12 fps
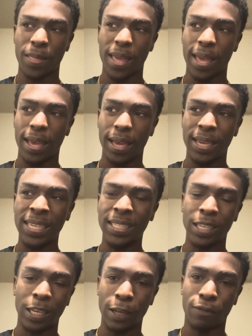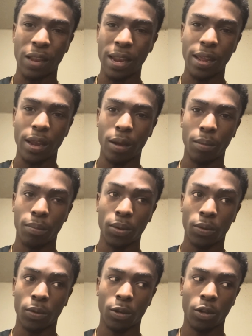and he's lifting it up
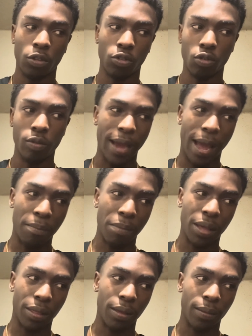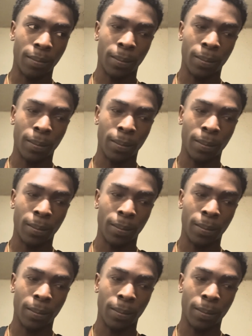through that method.